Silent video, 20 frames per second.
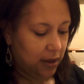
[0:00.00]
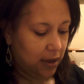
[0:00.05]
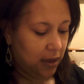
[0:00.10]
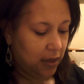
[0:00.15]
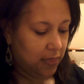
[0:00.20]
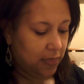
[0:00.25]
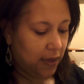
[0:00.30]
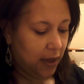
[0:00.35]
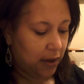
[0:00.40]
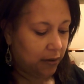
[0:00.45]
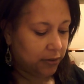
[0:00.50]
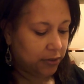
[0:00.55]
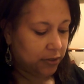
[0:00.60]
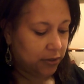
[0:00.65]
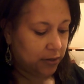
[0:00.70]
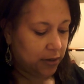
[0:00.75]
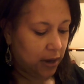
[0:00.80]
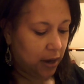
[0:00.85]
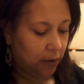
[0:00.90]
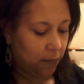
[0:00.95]
And thou
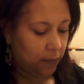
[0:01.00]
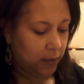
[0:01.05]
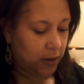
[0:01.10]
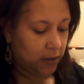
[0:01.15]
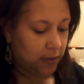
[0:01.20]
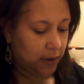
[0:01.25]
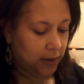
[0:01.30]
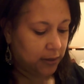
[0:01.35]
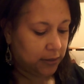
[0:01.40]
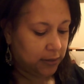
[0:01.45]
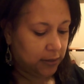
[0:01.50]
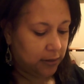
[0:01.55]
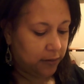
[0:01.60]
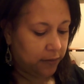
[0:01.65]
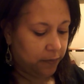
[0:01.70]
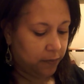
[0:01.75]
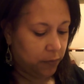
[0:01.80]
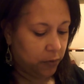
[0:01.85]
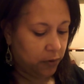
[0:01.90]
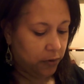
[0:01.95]
shalt not weigh
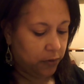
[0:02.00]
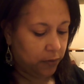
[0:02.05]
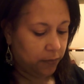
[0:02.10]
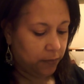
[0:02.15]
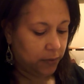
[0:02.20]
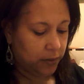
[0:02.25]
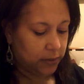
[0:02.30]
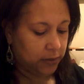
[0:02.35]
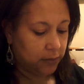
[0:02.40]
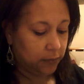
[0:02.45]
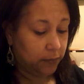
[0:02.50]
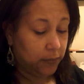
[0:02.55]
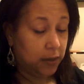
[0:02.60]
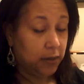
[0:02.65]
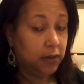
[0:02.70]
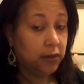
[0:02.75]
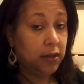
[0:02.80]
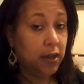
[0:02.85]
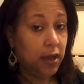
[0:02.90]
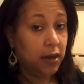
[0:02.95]
thyself more than once a
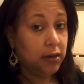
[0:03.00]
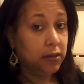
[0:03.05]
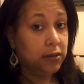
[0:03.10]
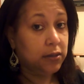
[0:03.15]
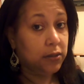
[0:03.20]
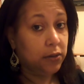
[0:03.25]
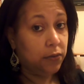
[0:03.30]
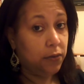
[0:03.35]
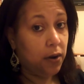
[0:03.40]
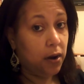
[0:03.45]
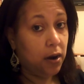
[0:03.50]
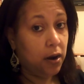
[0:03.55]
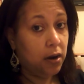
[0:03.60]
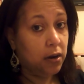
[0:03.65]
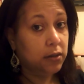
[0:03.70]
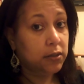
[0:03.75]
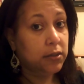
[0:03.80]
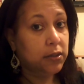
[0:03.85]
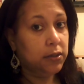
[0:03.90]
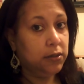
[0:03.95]
week. That is so
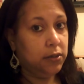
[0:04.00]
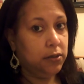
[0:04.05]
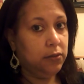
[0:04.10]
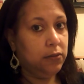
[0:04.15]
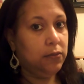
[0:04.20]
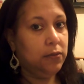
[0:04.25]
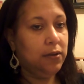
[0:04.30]
hard to do.